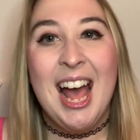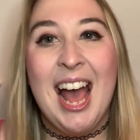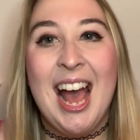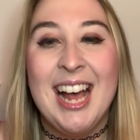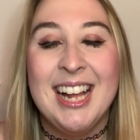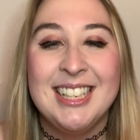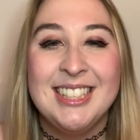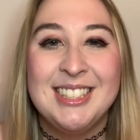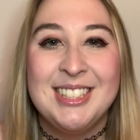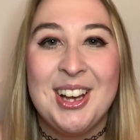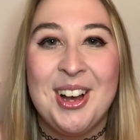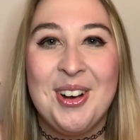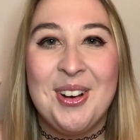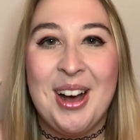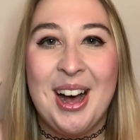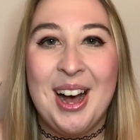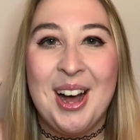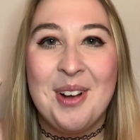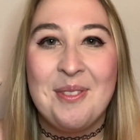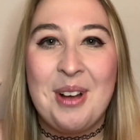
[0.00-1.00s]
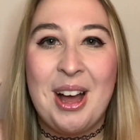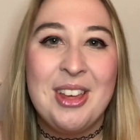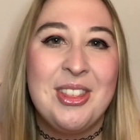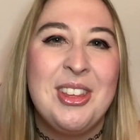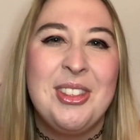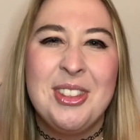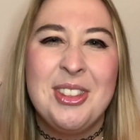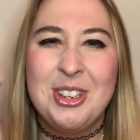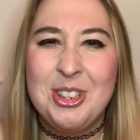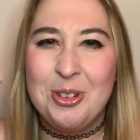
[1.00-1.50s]
And so I
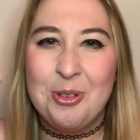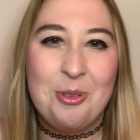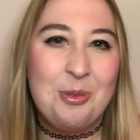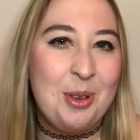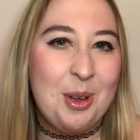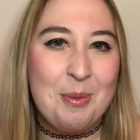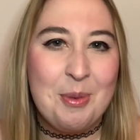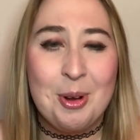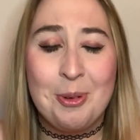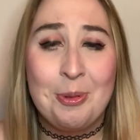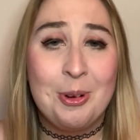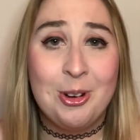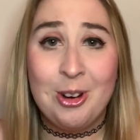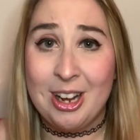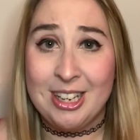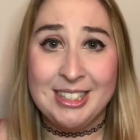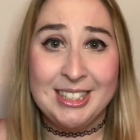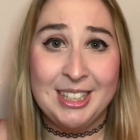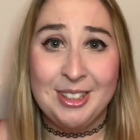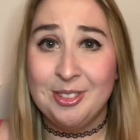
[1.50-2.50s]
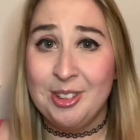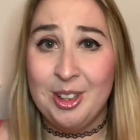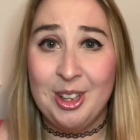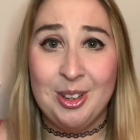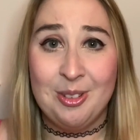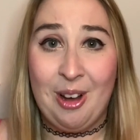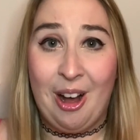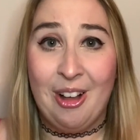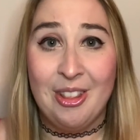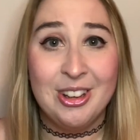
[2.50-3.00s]
think the two of them are progressing really
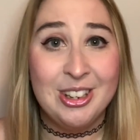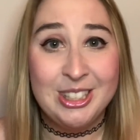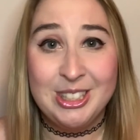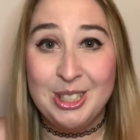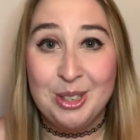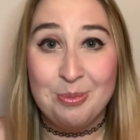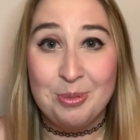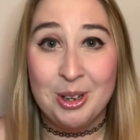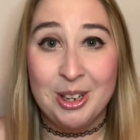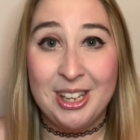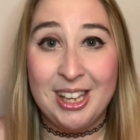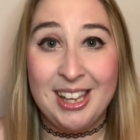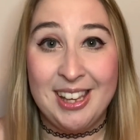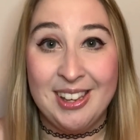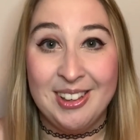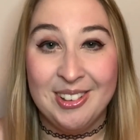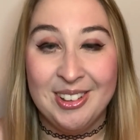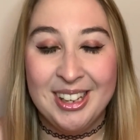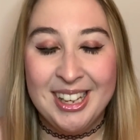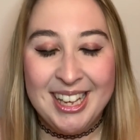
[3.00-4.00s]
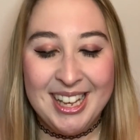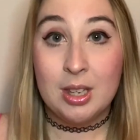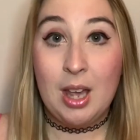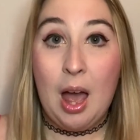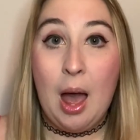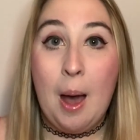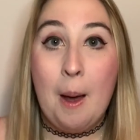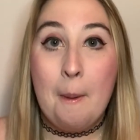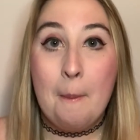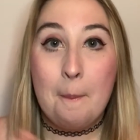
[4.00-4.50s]
well. They're super cute.
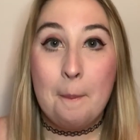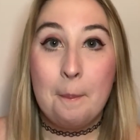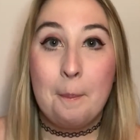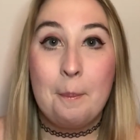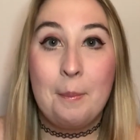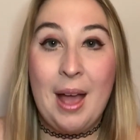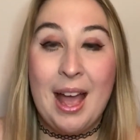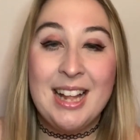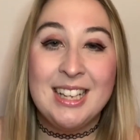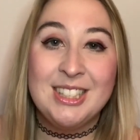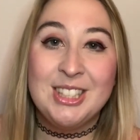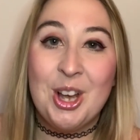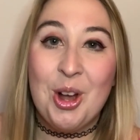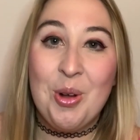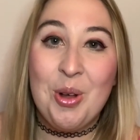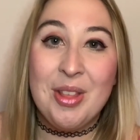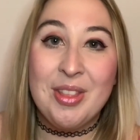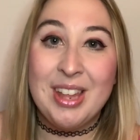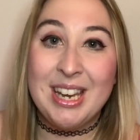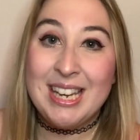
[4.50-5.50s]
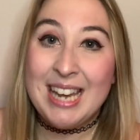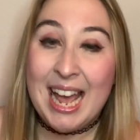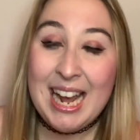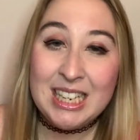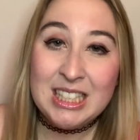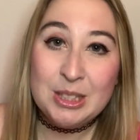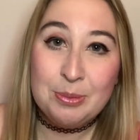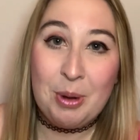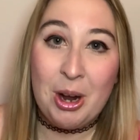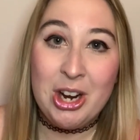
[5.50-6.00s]
And so the
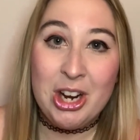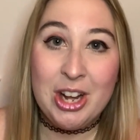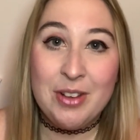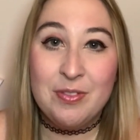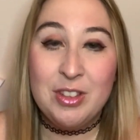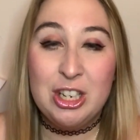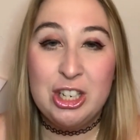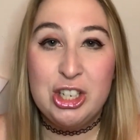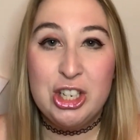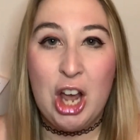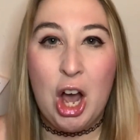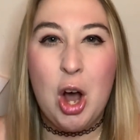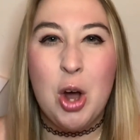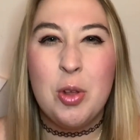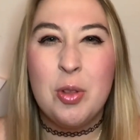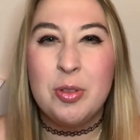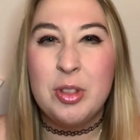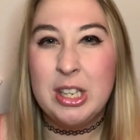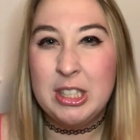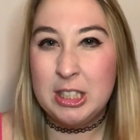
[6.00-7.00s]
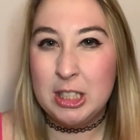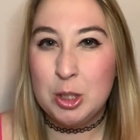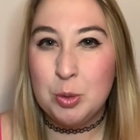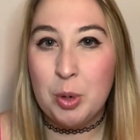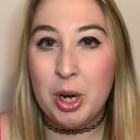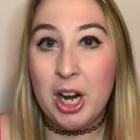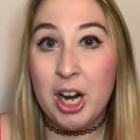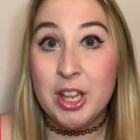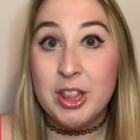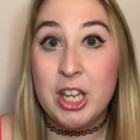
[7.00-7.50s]
next part of the show, this is
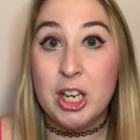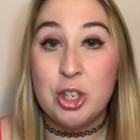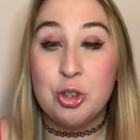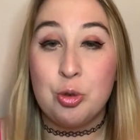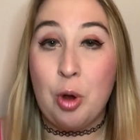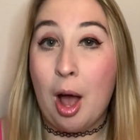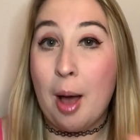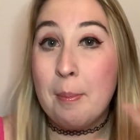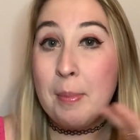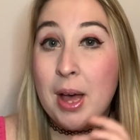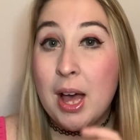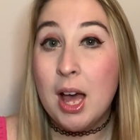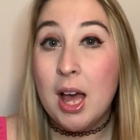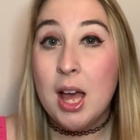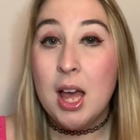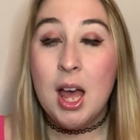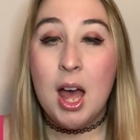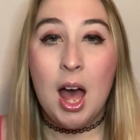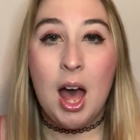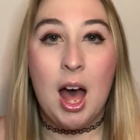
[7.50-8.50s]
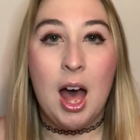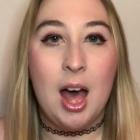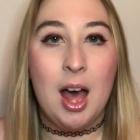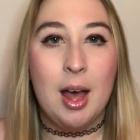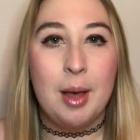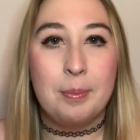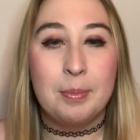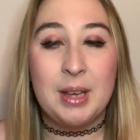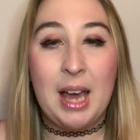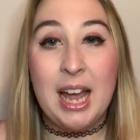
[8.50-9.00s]
where the drama
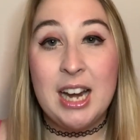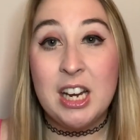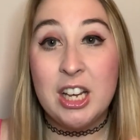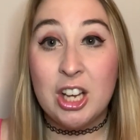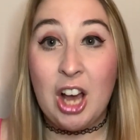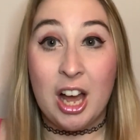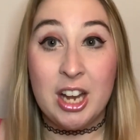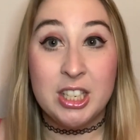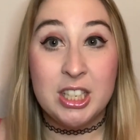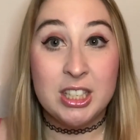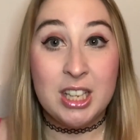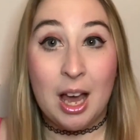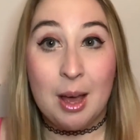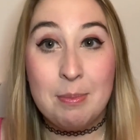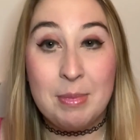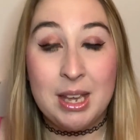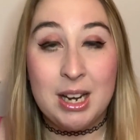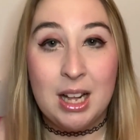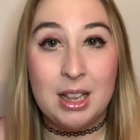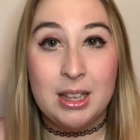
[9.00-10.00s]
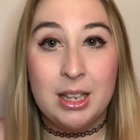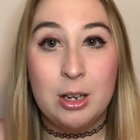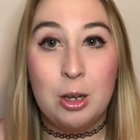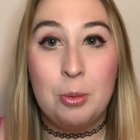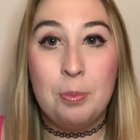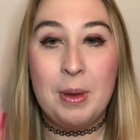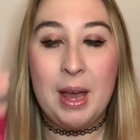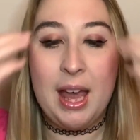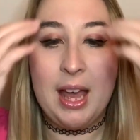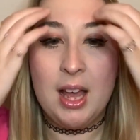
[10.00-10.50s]
kind of got to come in a little
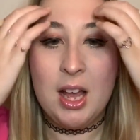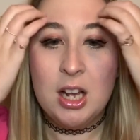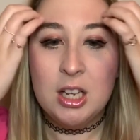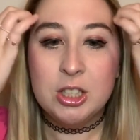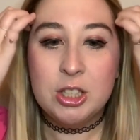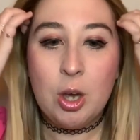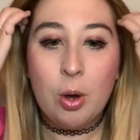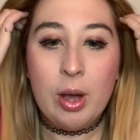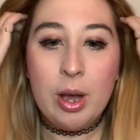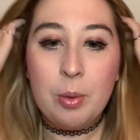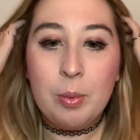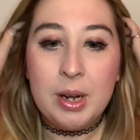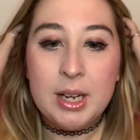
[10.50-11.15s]
bit. So it